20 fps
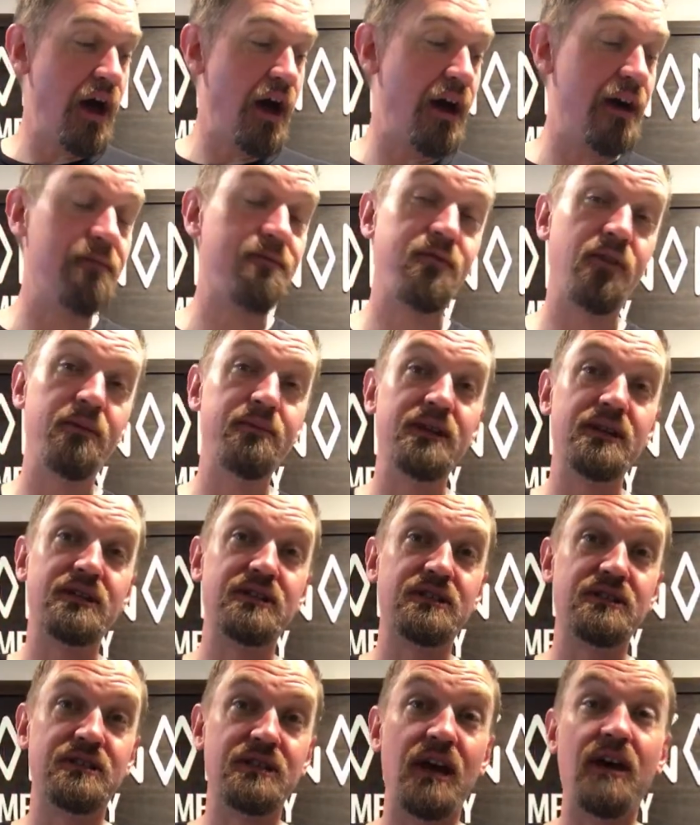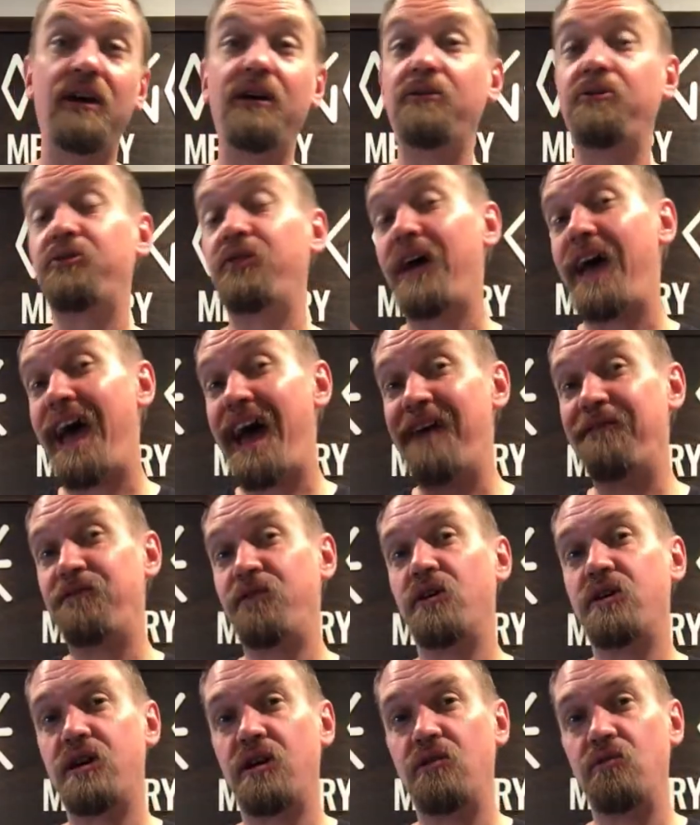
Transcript: from the South Africa